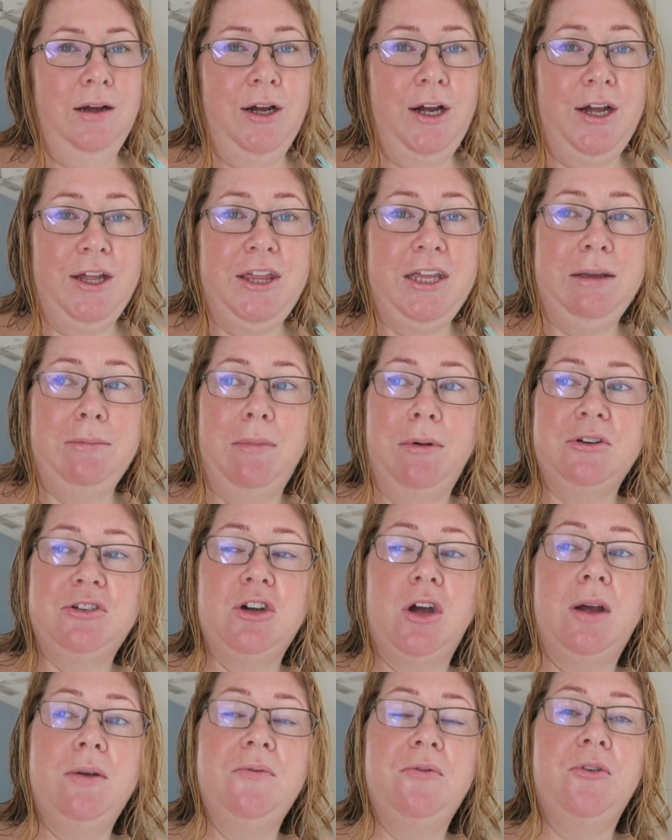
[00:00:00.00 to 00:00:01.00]
I think it's about
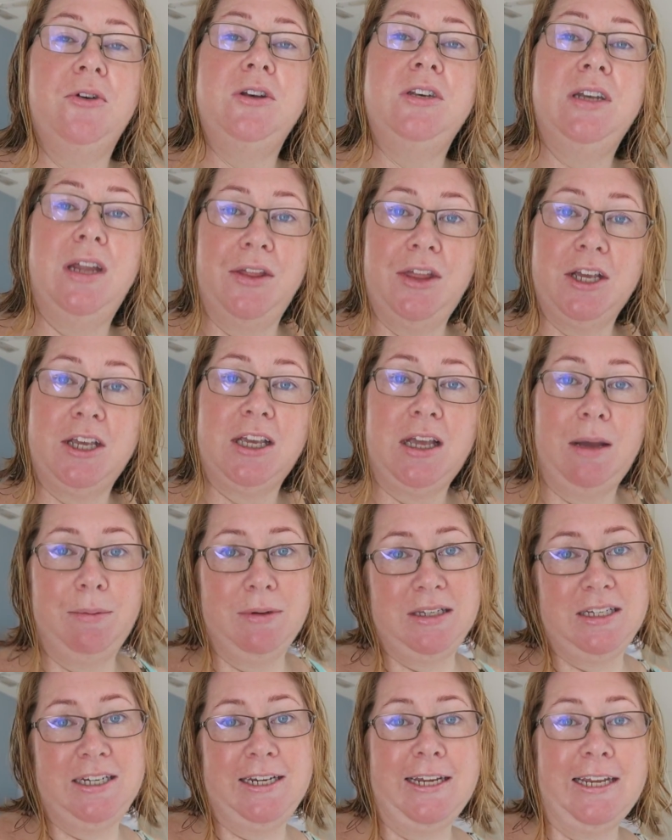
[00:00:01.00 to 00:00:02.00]
time for another cup
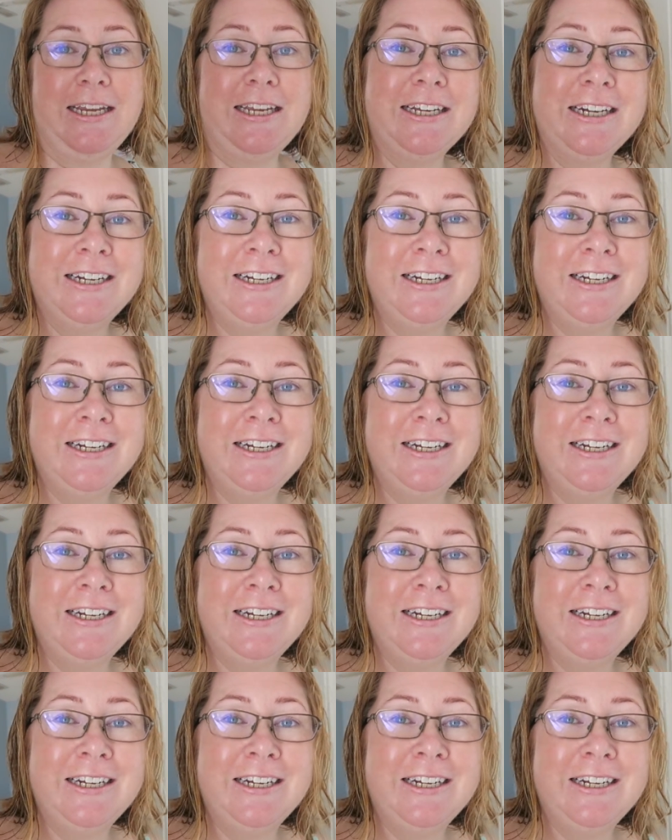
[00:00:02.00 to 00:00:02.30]
of tea.